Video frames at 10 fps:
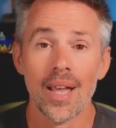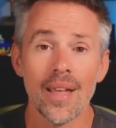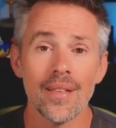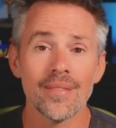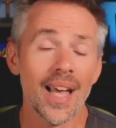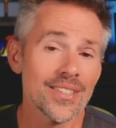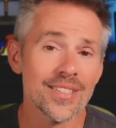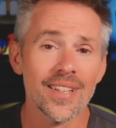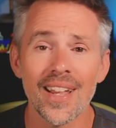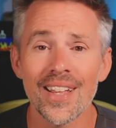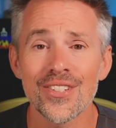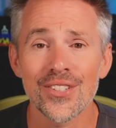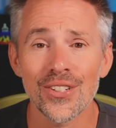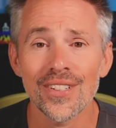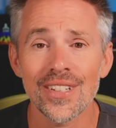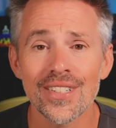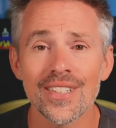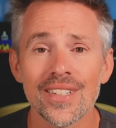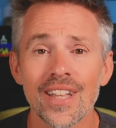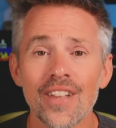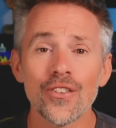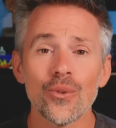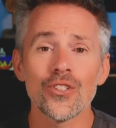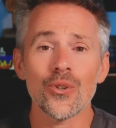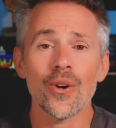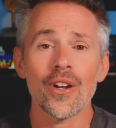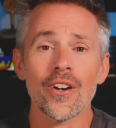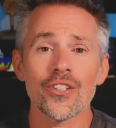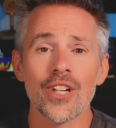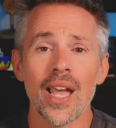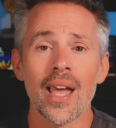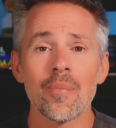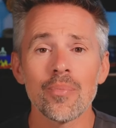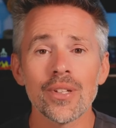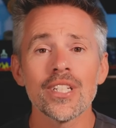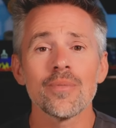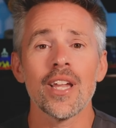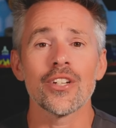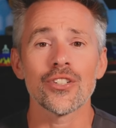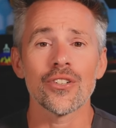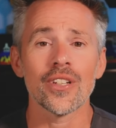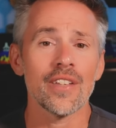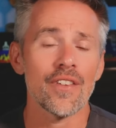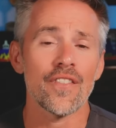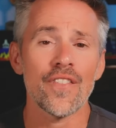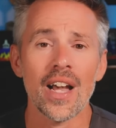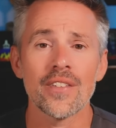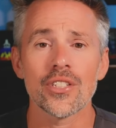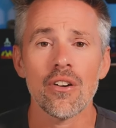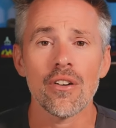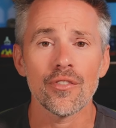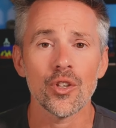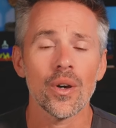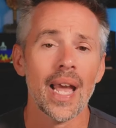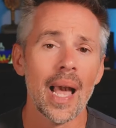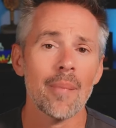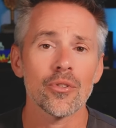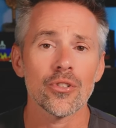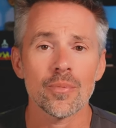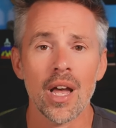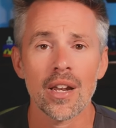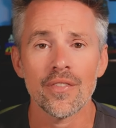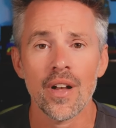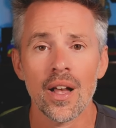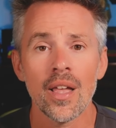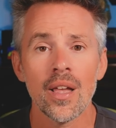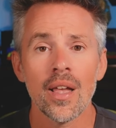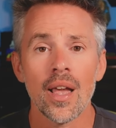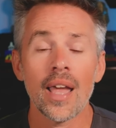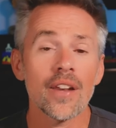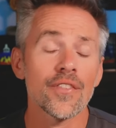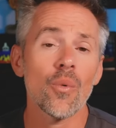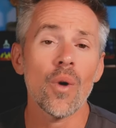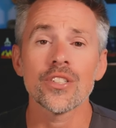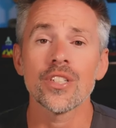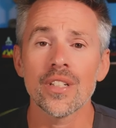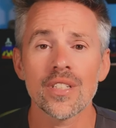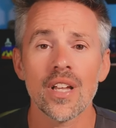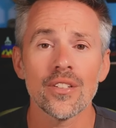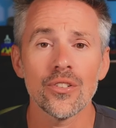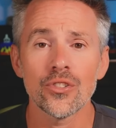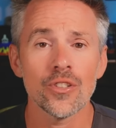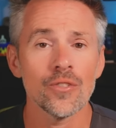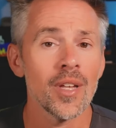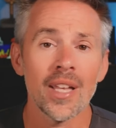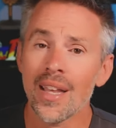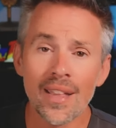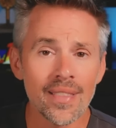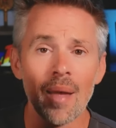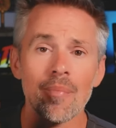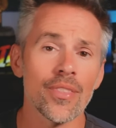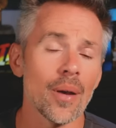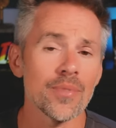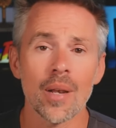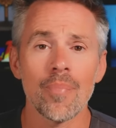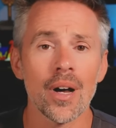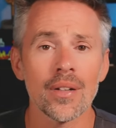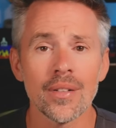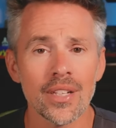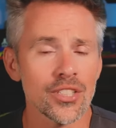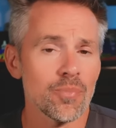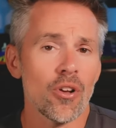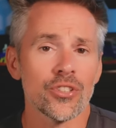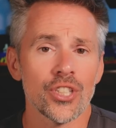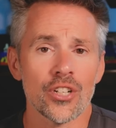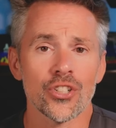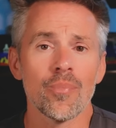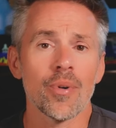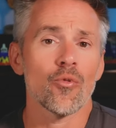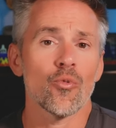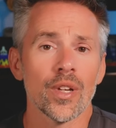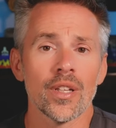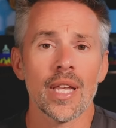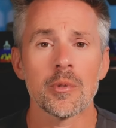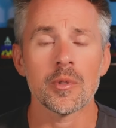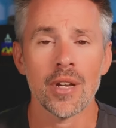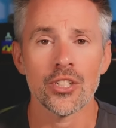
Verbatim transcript: And that's today's good listen. If you enjoyed our chat, please make sure to leave a five star review on Apple or Spotify. And if you're watching this on YouTube, hit that thumbs up button. It's a small gesture, but it really helps my